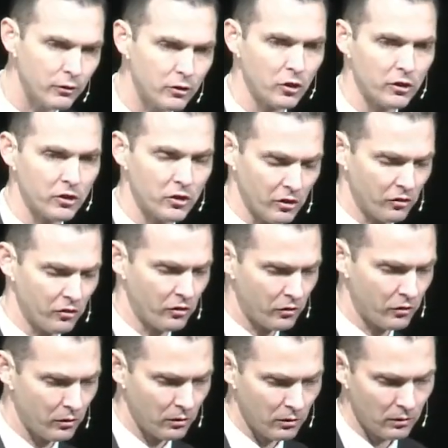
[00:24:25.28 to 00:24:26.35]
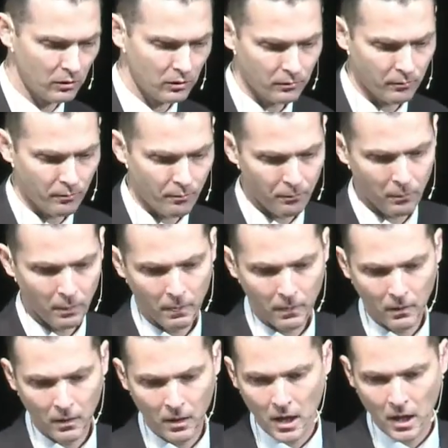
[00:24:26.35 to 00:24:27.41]
churches.
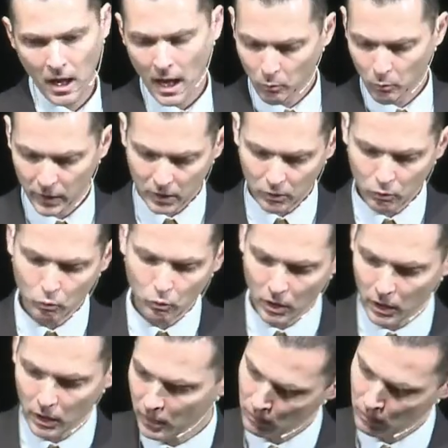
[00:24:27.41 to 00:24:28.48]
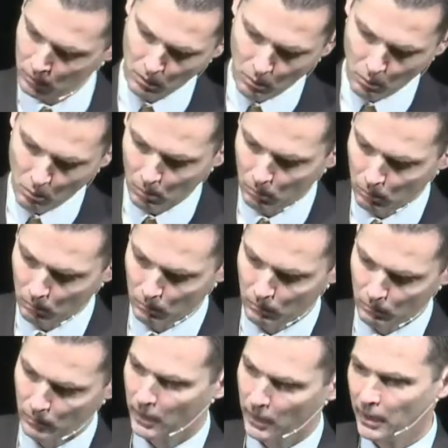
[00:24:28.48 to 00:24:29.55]
And we can run,
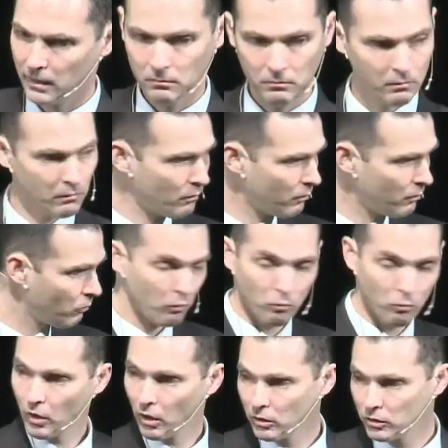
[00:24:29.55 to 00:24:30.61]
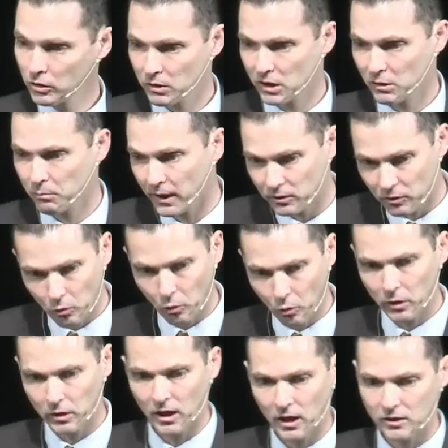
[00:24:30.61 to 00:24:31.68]
and with all due respect to the
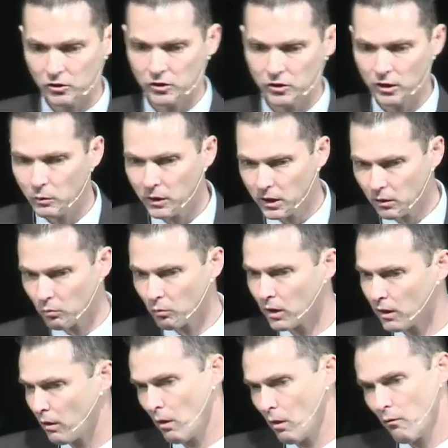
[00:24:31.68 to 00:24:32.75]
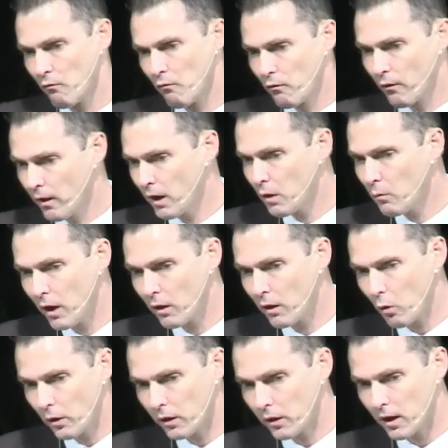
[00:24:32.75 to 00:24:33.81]
organizers here, we can run very well
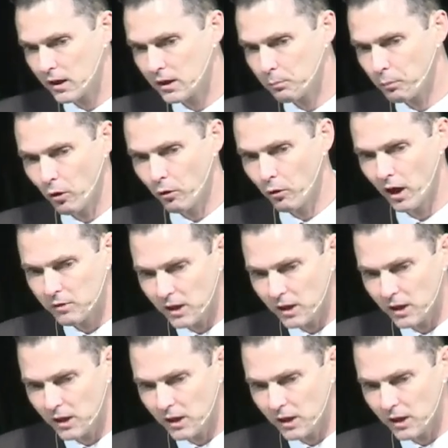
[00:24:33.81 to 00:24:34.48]
organized programs.